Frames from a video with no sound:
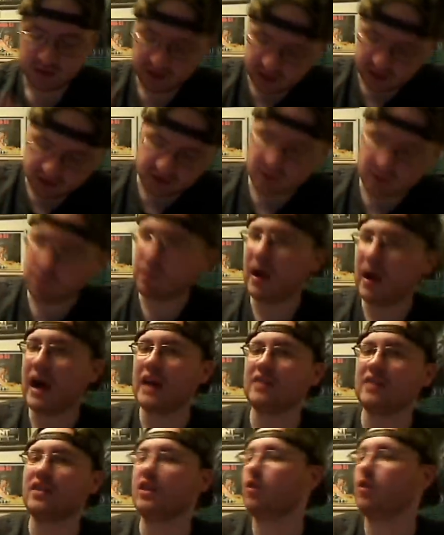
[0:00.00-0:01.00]
Gets some
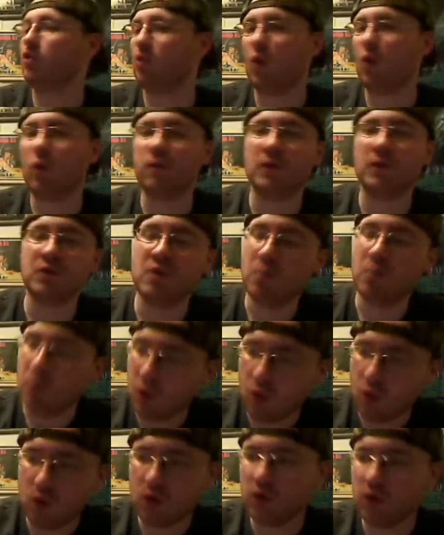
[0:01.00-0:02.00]
buys that he stole from the
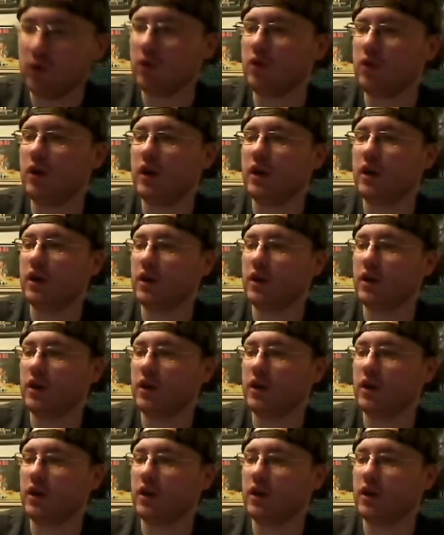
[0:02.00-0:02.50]
morgue.